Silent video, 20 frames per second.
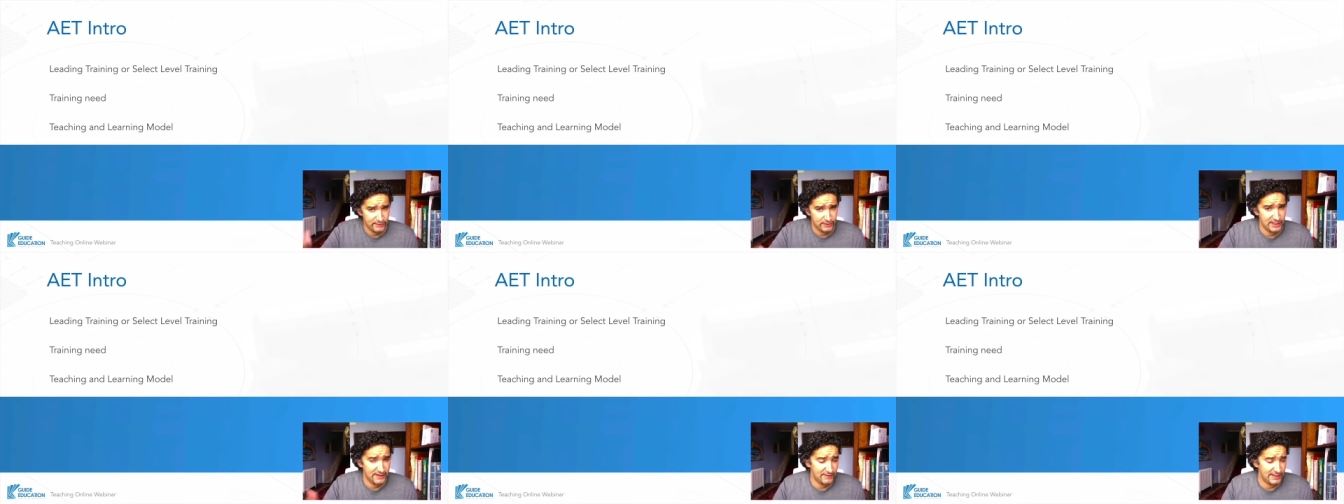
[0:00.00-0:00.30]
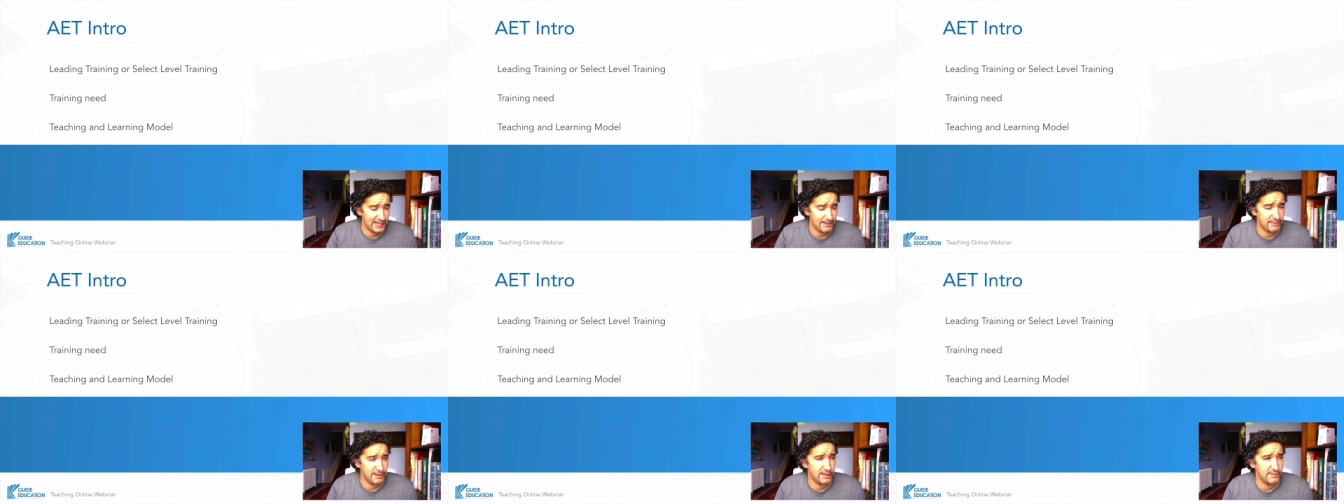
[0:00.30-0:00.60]
level
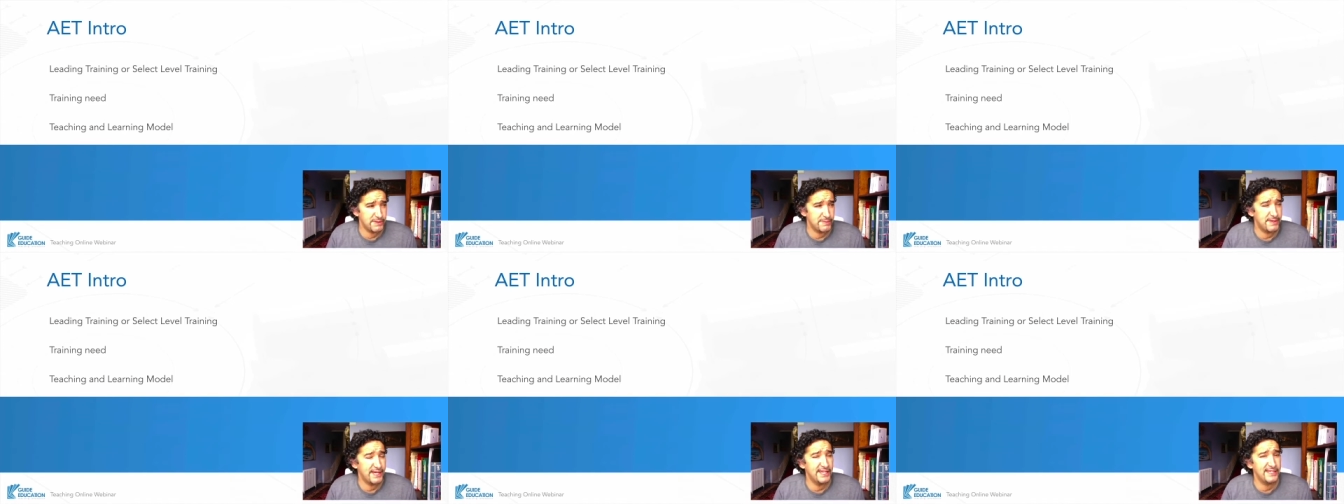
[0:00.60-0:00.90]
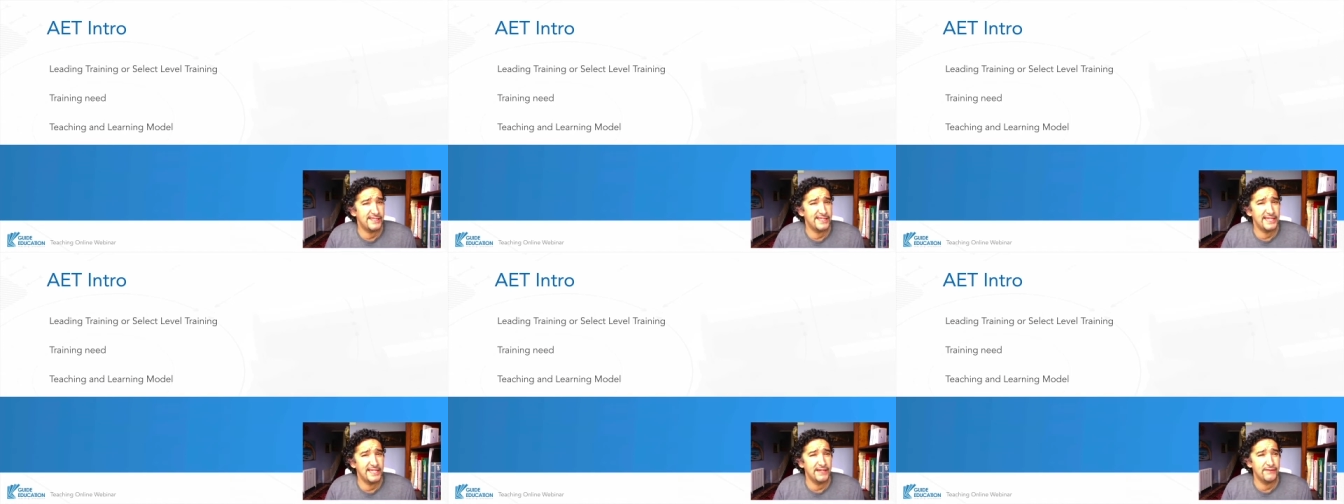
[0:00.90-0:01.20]
8 becomes
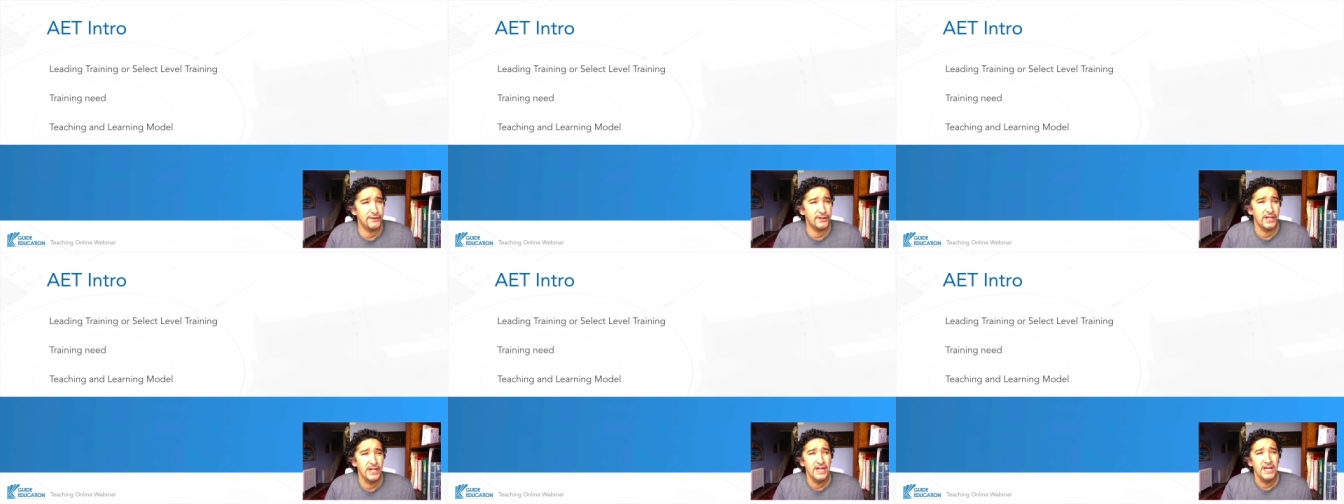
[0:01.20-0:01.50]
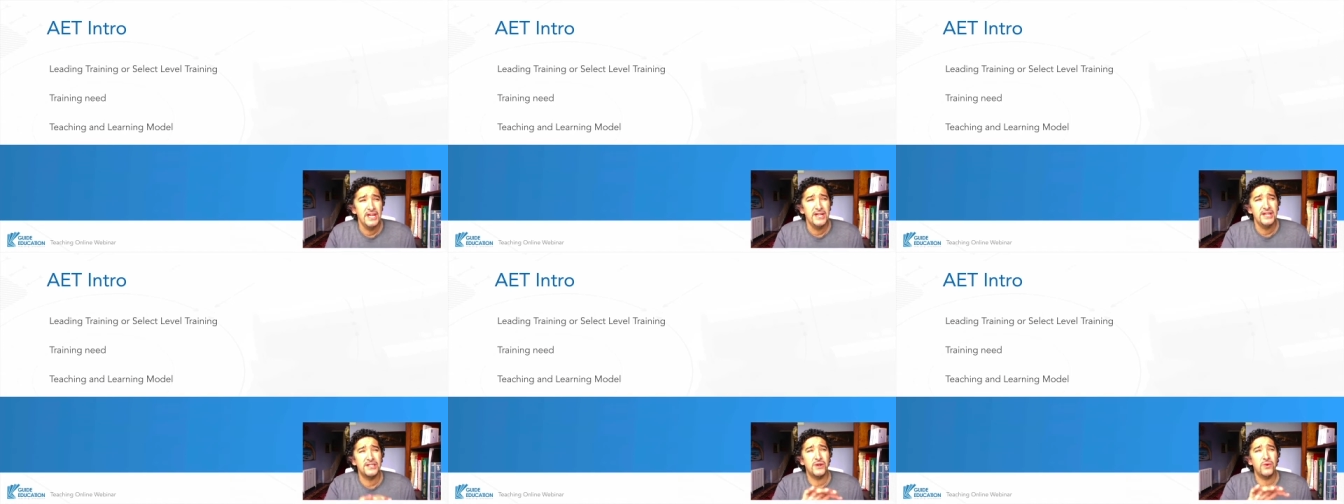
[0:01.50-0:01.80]
PhD level.
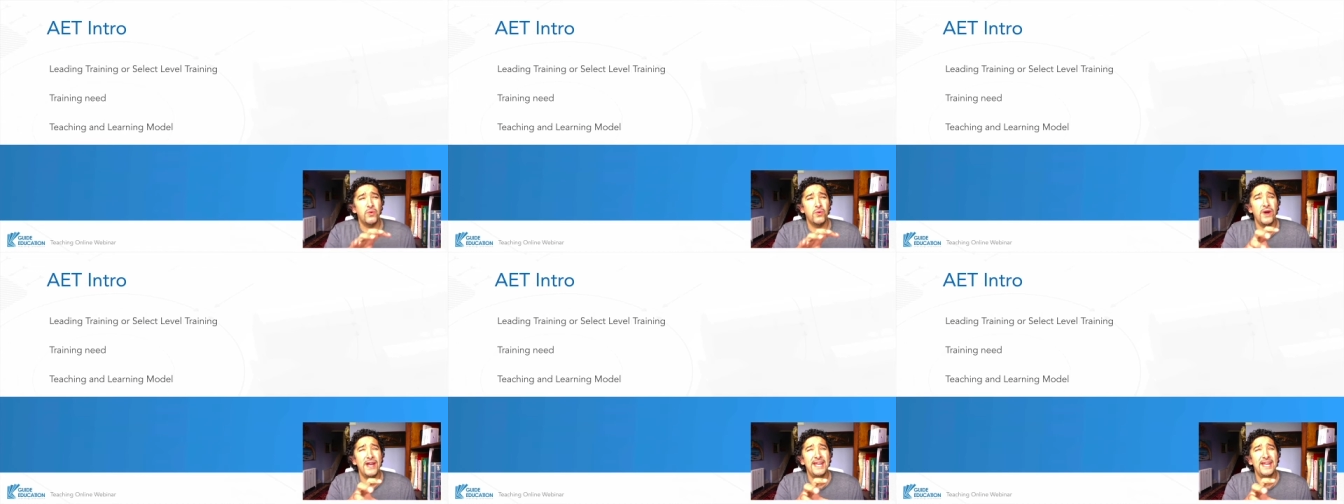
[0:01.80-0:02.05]
So where